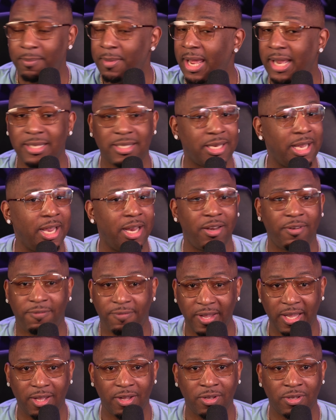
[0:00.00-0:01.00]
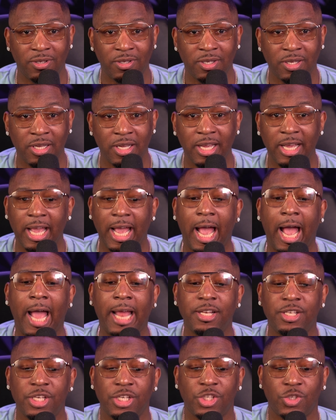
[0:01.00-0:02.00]
I'm not scared to fail.
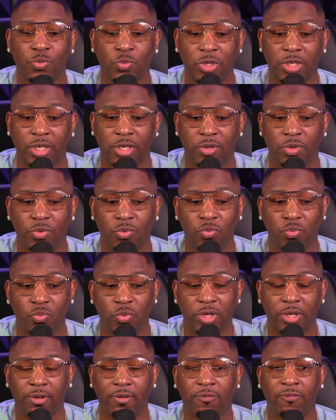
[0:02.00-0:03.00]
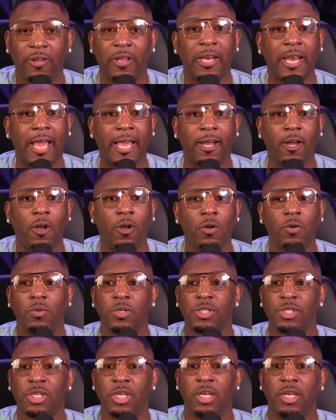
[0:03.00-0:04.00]
I just would would feel like,
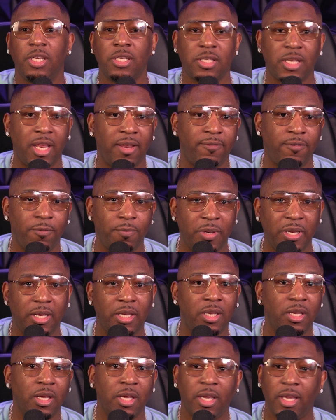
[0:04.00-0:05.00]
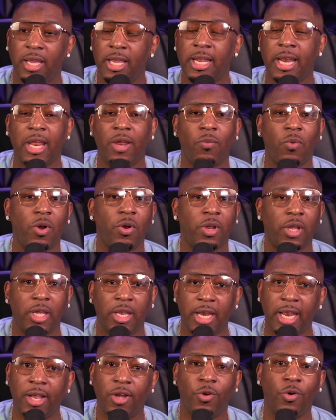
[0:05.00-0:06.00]
oh well, shit, this ain't for me. It ain't
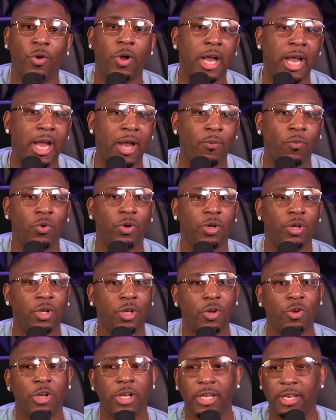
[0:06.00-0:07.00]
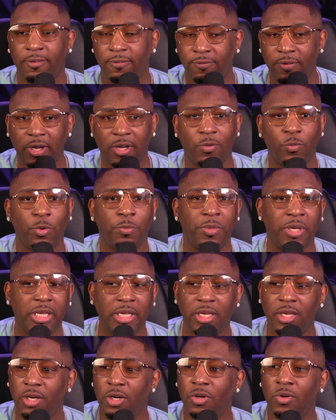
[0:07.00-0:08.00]
working. It ain't going how I wanted to go. It's fucking with my
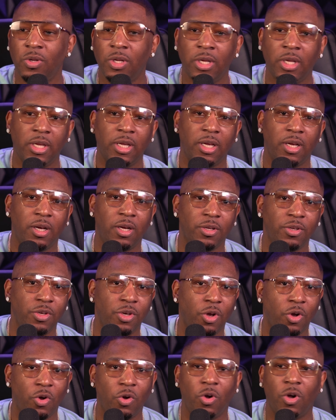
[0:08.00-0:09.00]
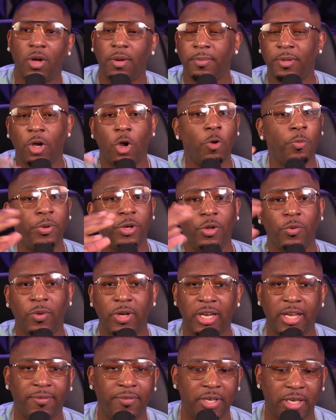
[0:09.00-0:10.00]
ego, or you know, or I'm coping,
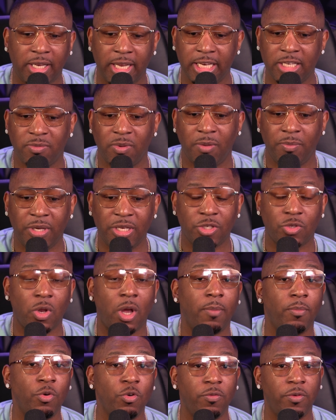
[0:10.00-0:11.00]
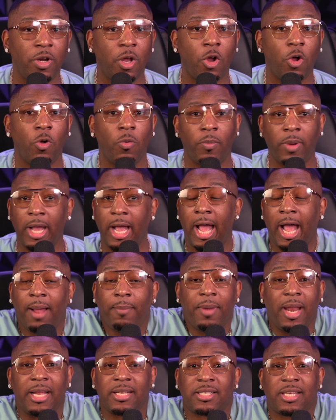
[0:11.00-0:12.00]
or whatever the case may be. So I'm moving on. But
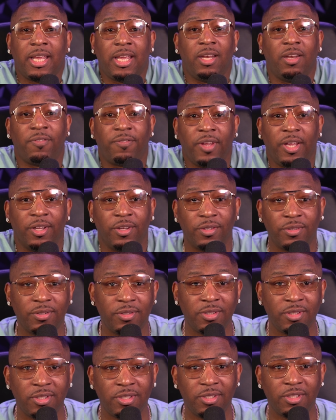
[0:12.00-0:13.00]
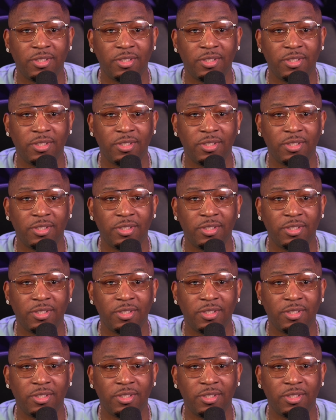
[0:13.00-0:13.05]
I'm not scared to fail.